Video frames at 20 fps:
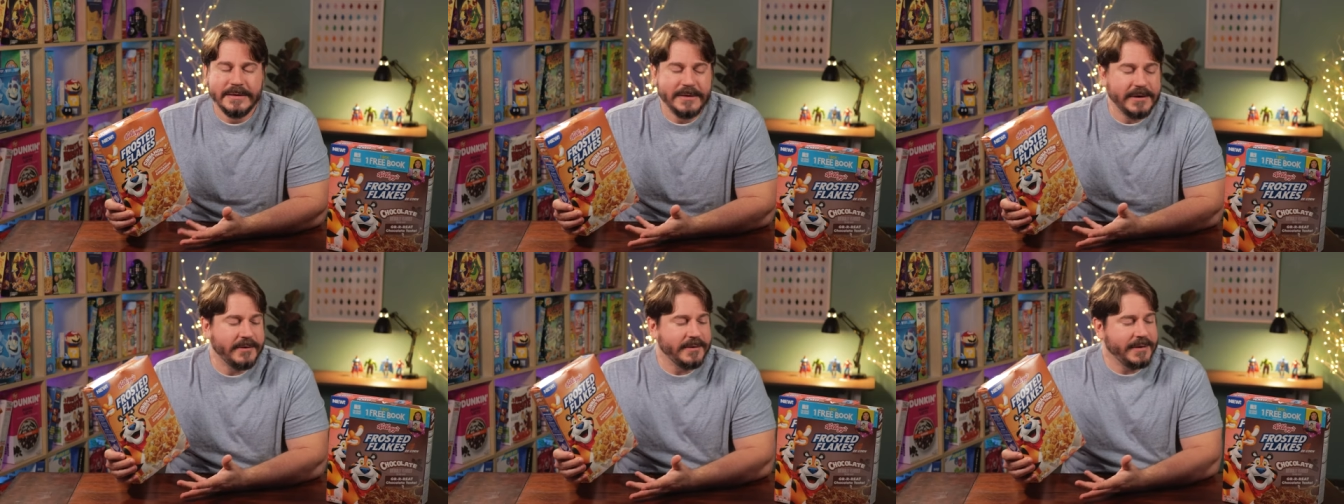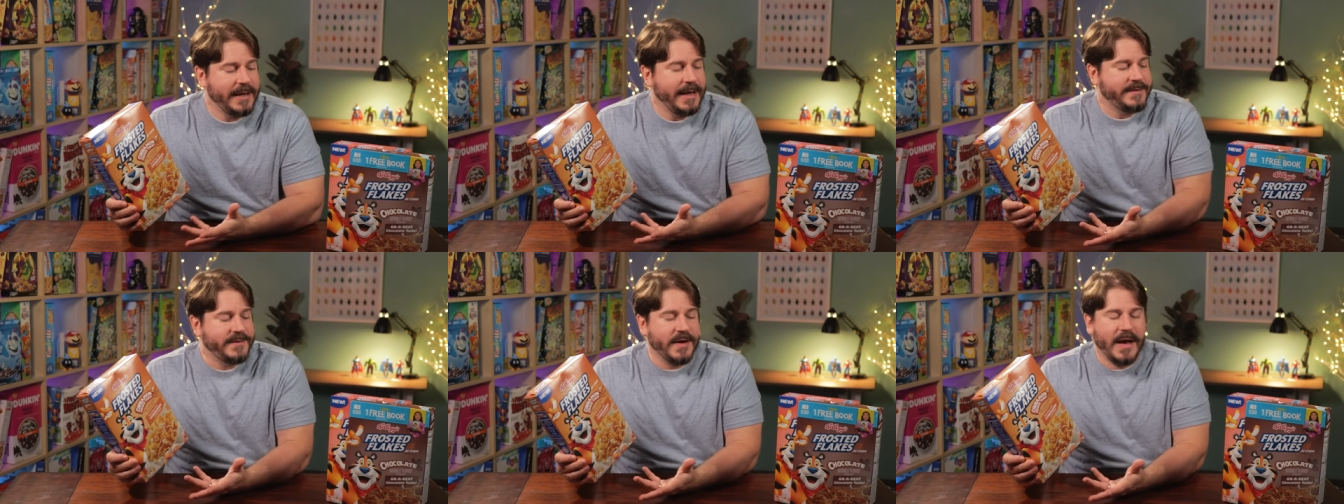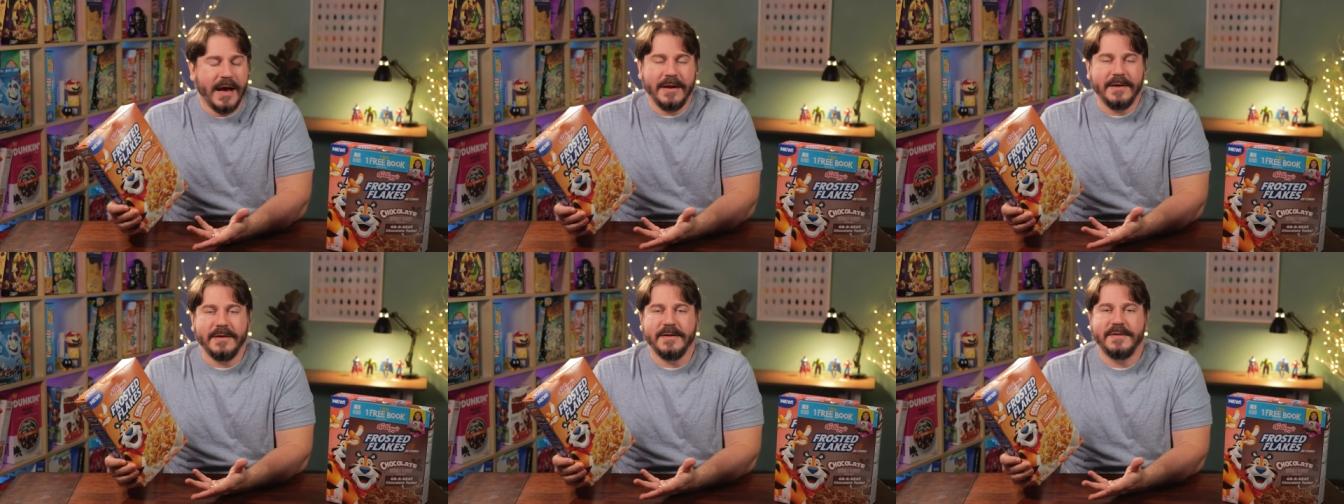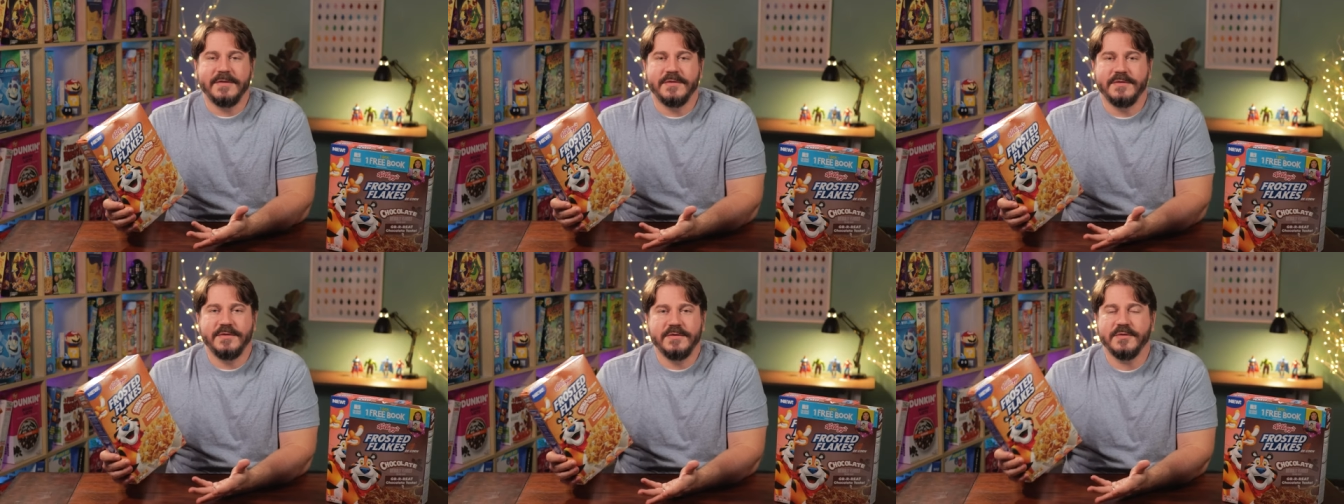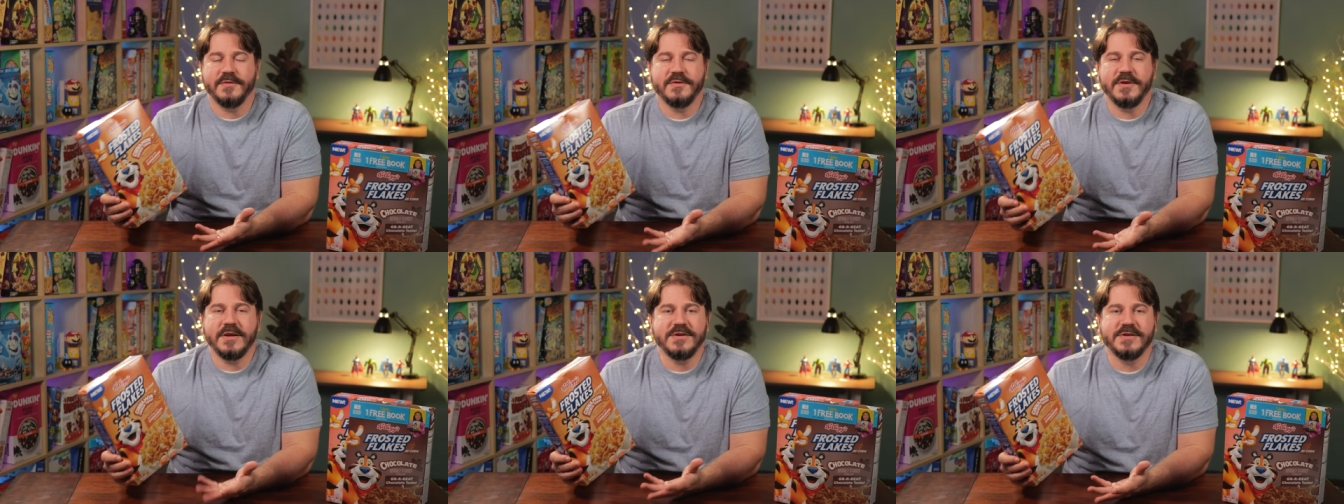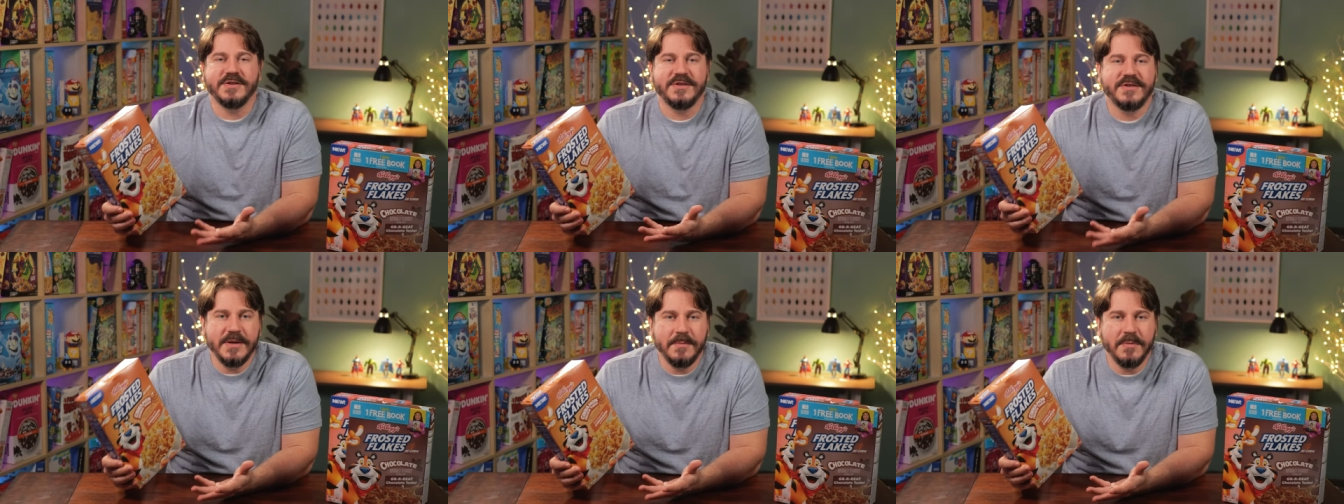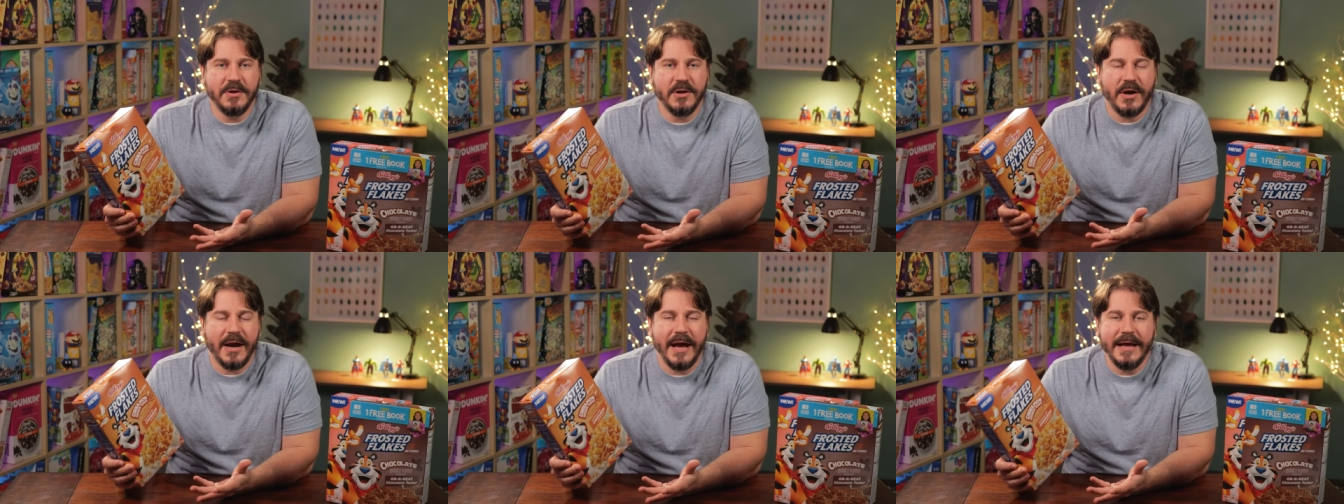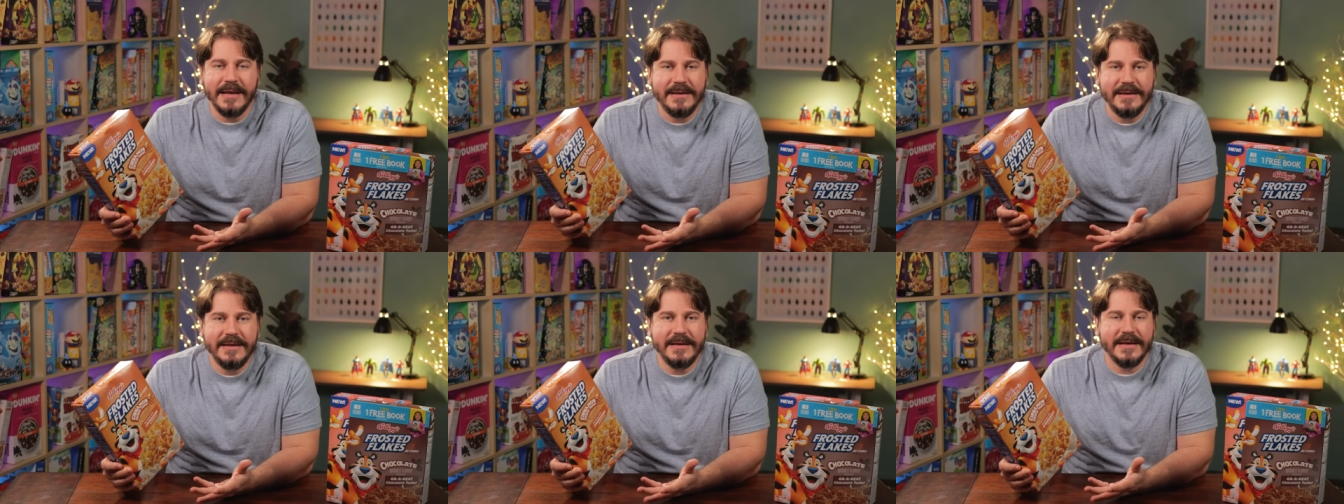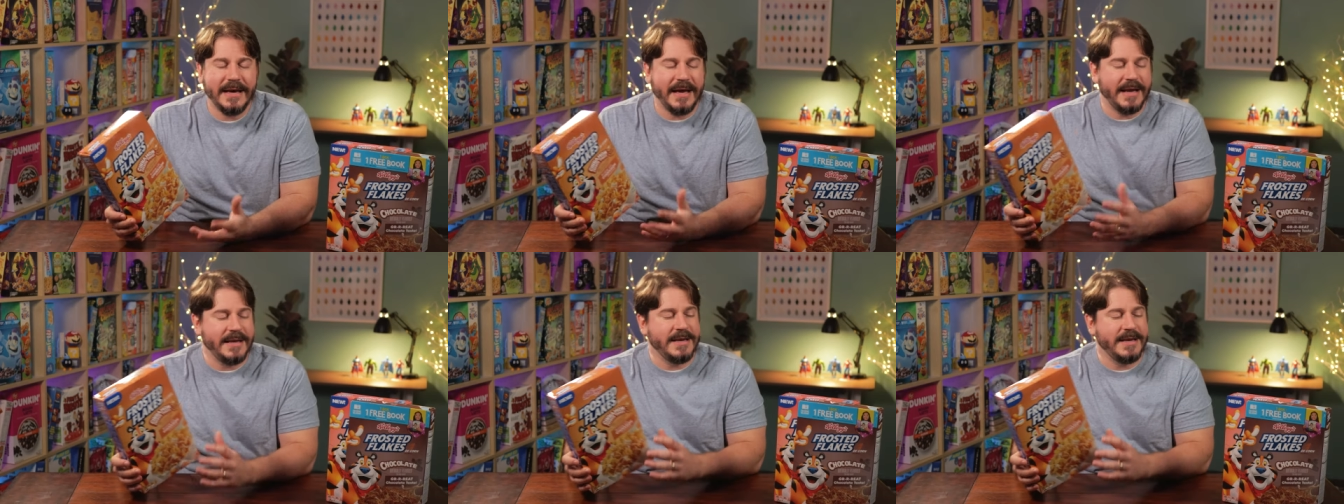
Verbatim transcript: So that's odd. It's such a similar idea,